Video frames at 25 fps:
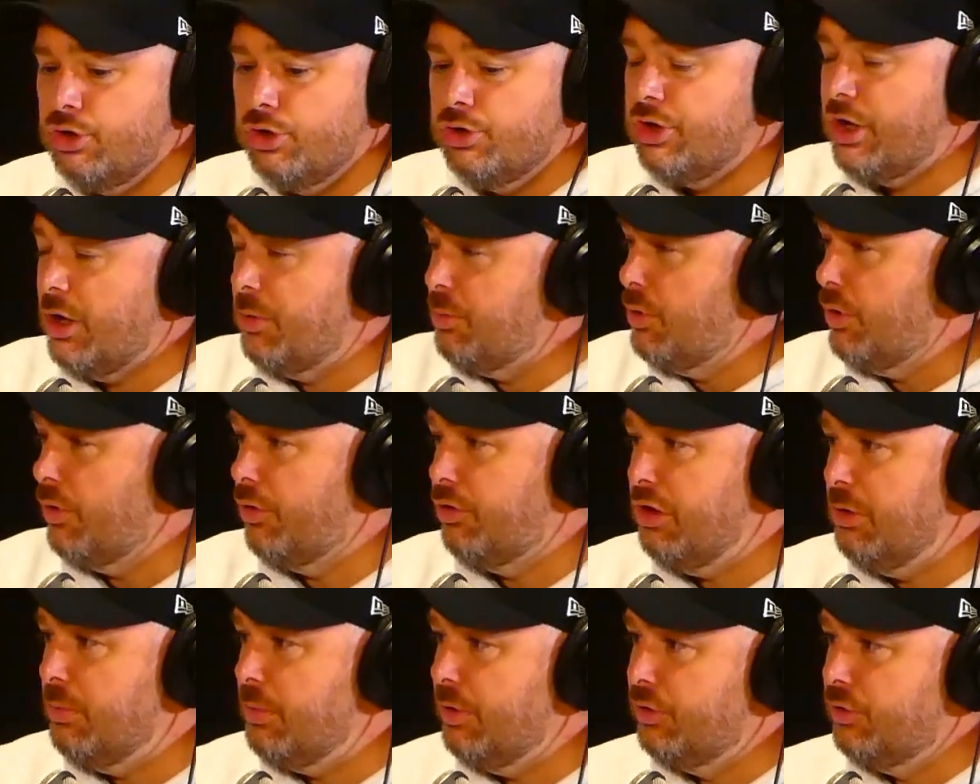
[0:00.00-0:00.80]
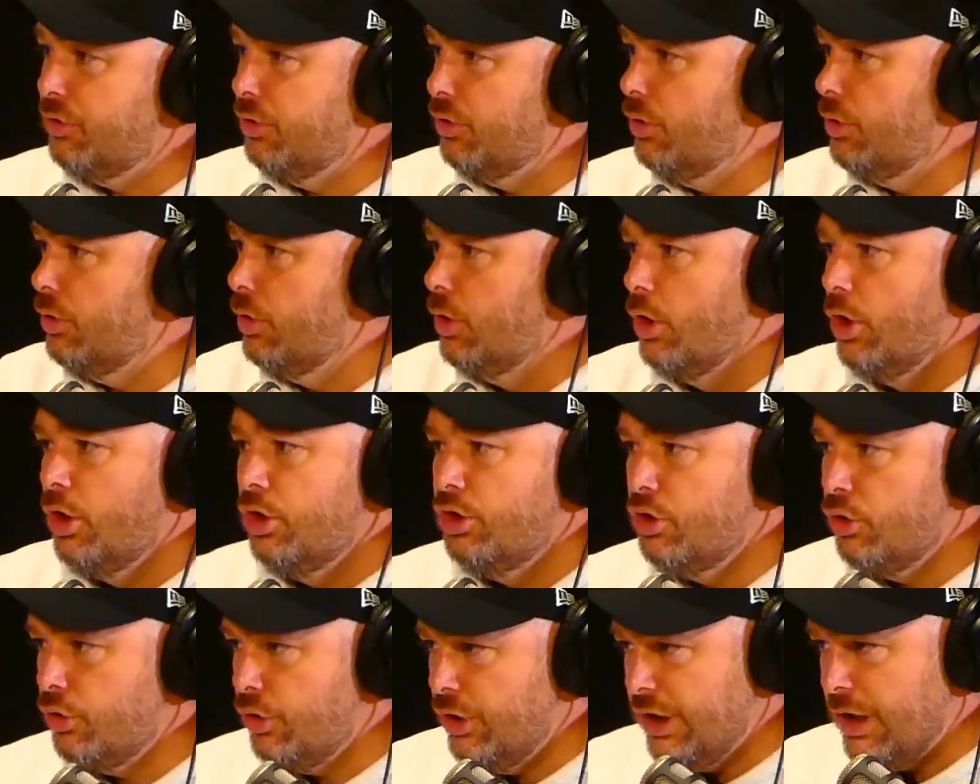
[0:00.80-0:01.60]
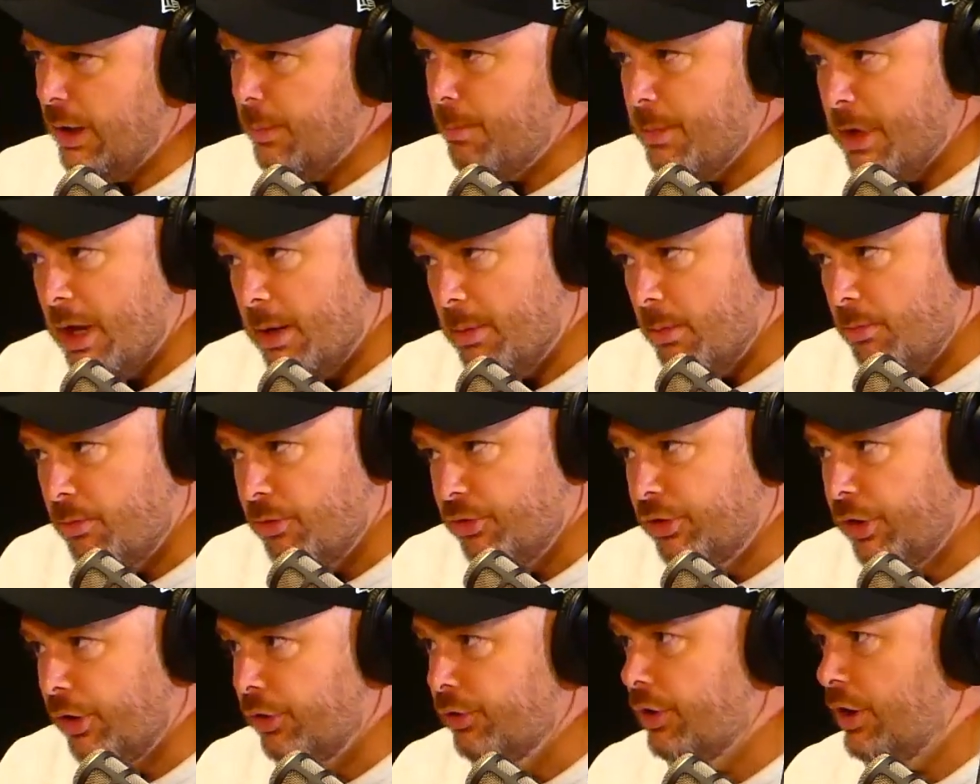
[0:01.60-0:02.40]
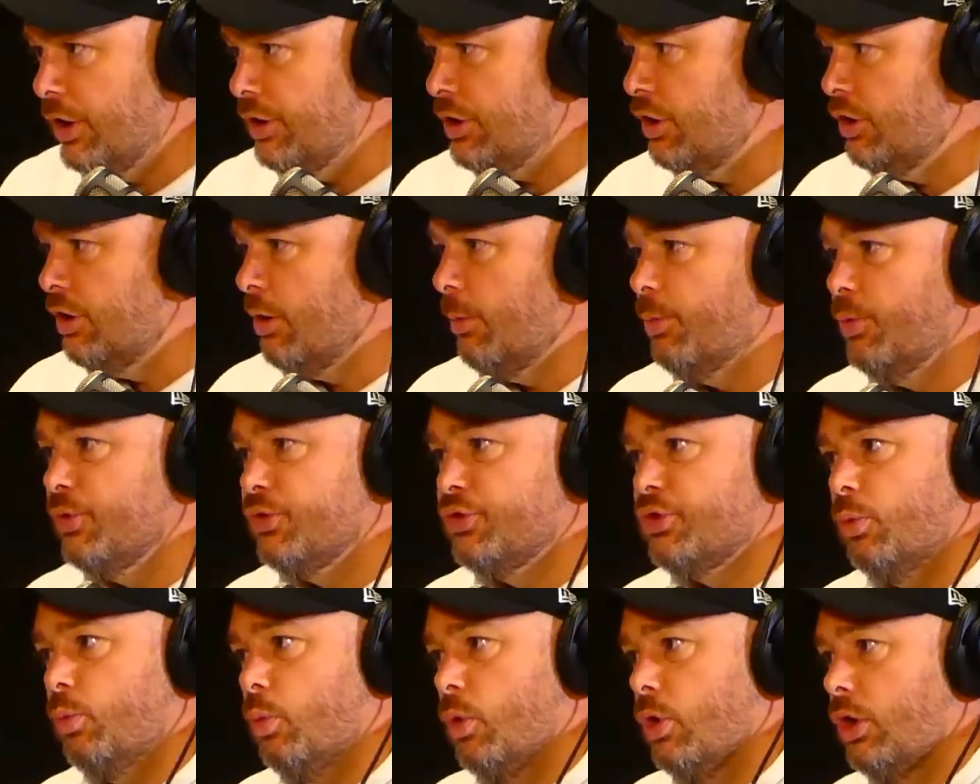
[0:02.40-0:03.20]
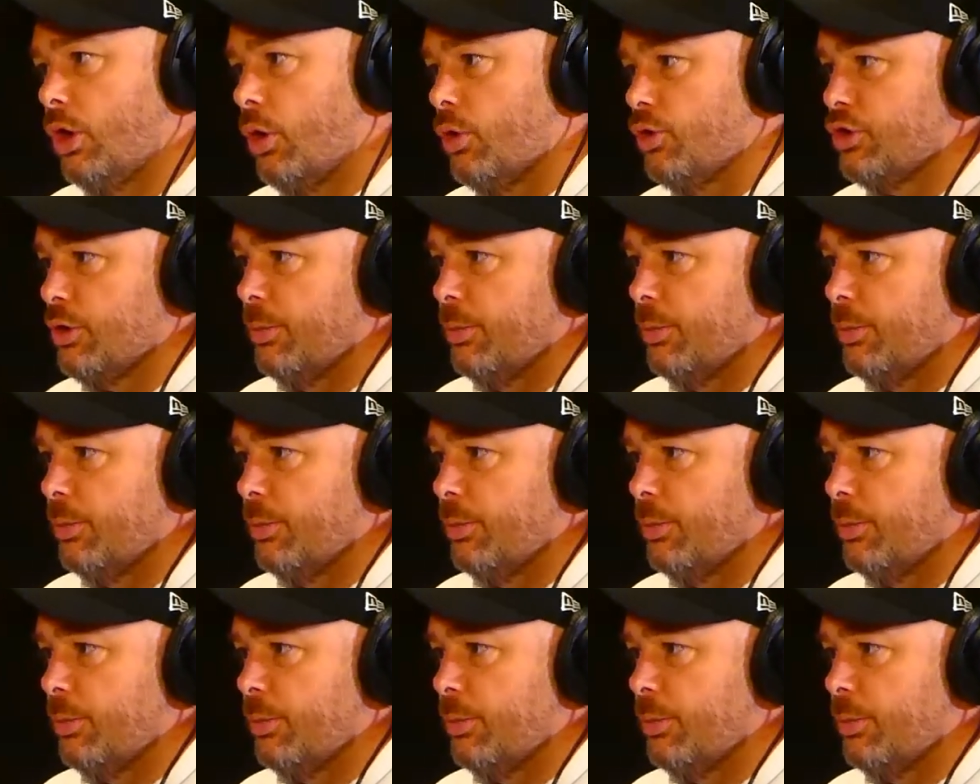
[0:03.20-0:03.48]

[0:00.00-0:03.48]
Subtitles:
You try and put a 3x2, you're going to get minimum return, and your numbers don't work out.